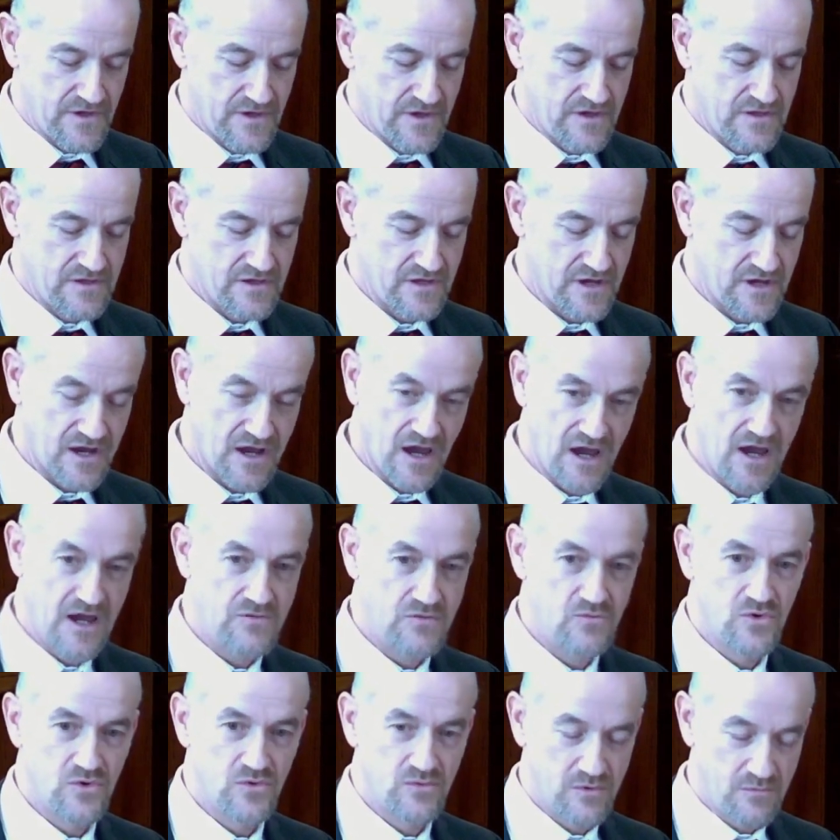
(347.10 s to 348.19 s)
that God
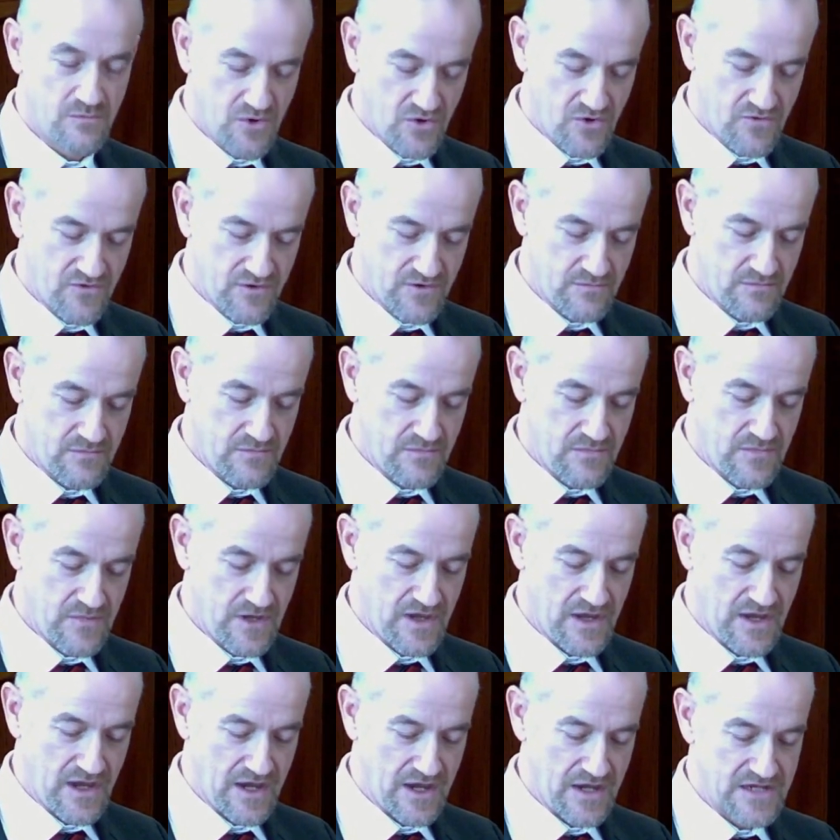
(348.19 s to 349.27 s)
will remove him
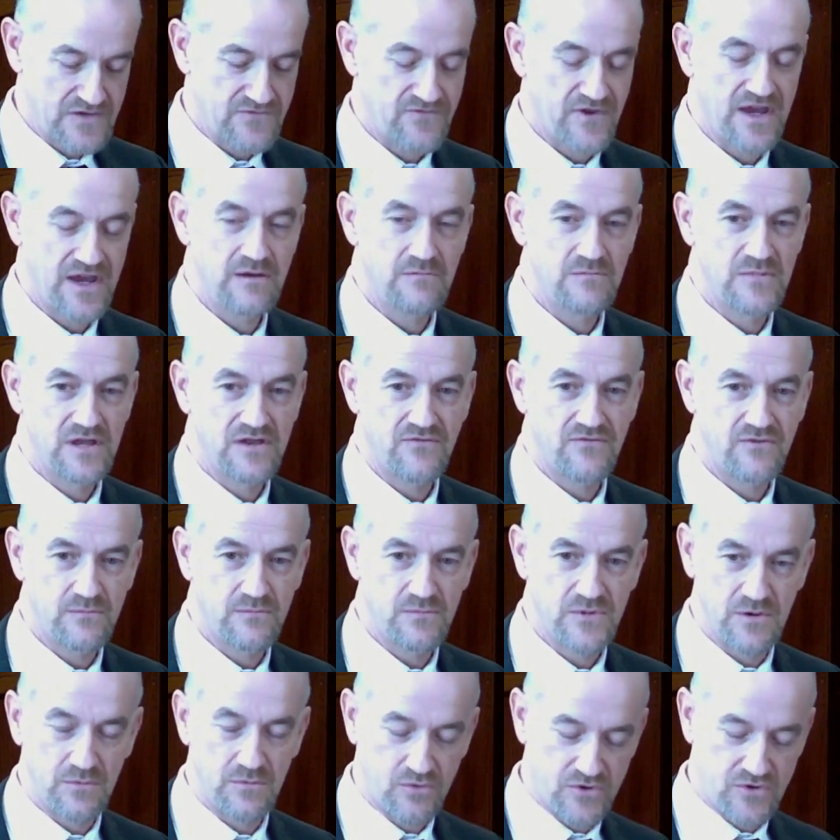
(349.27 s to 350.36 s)
and his family from
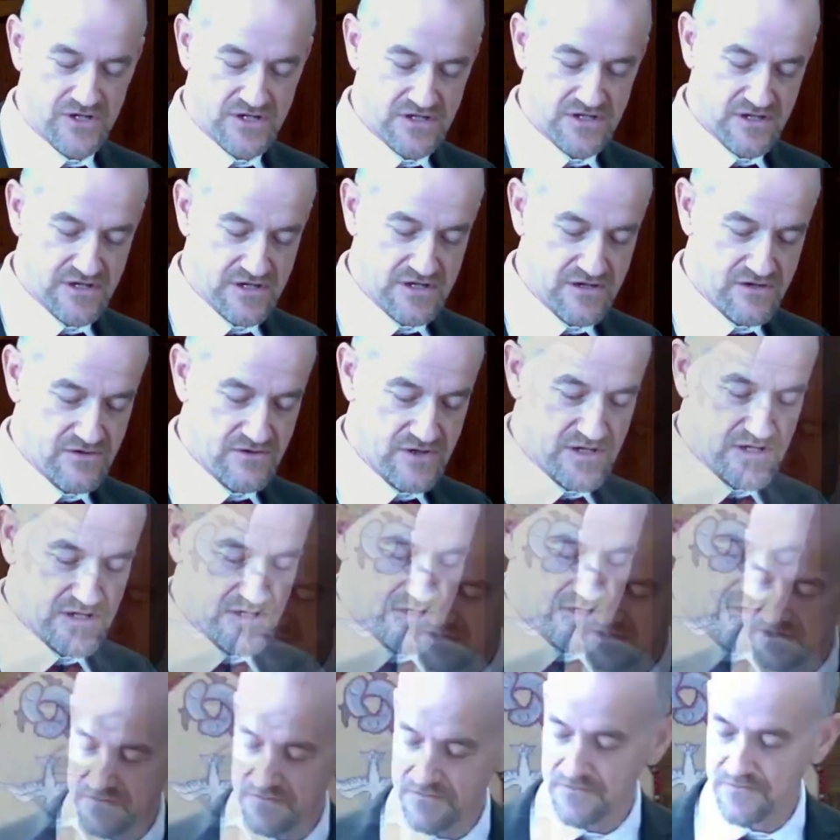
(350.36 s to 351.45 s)
their priestly duties.
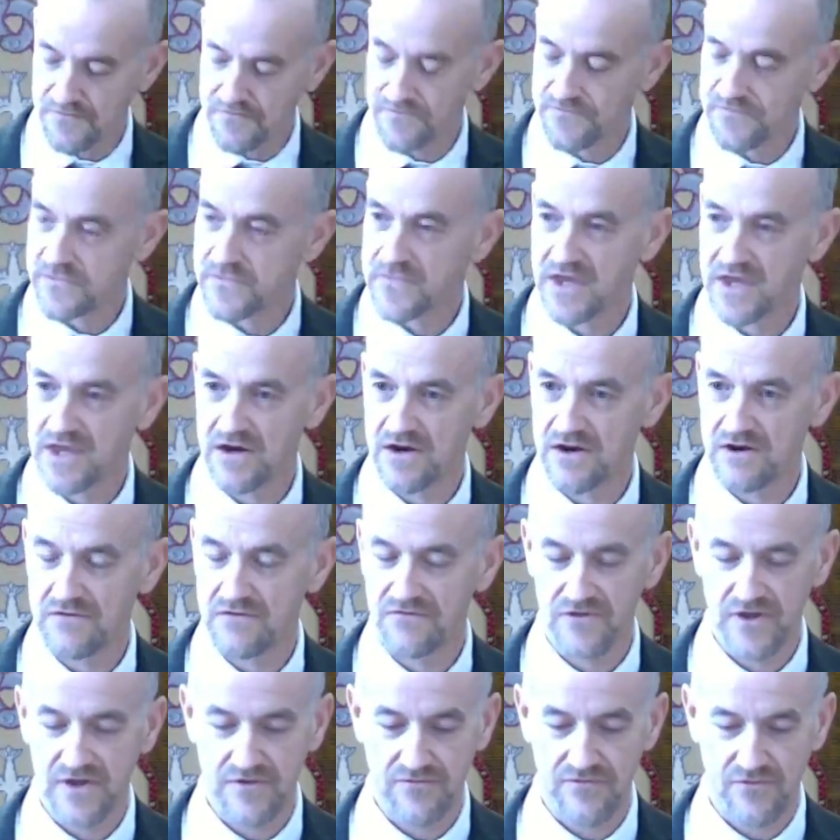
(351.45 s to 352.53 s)
They aren't
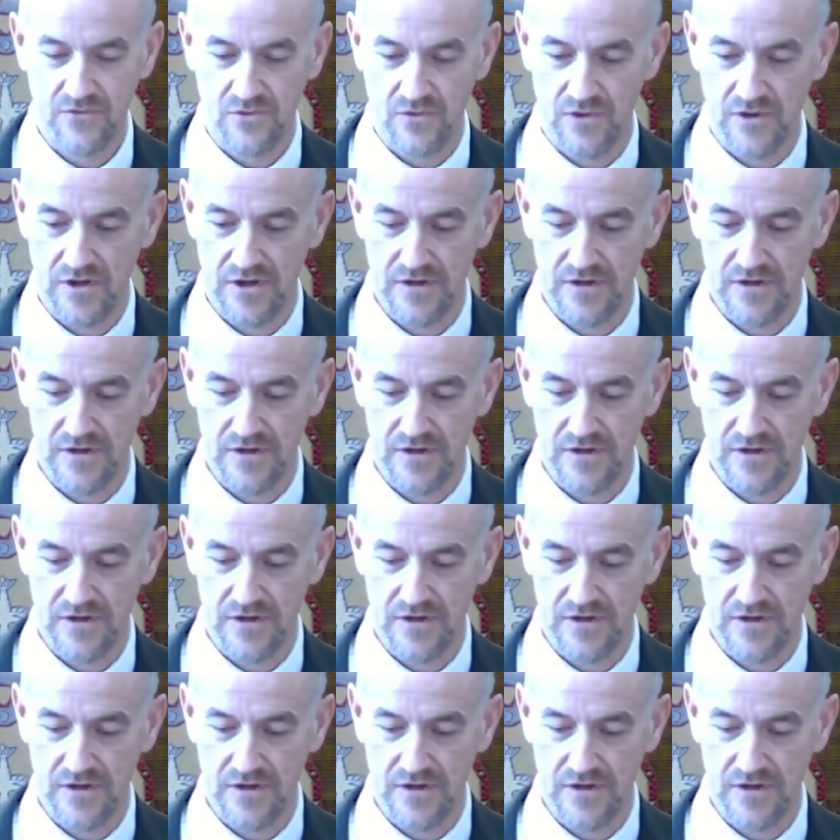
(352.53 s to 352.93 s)
fit for it.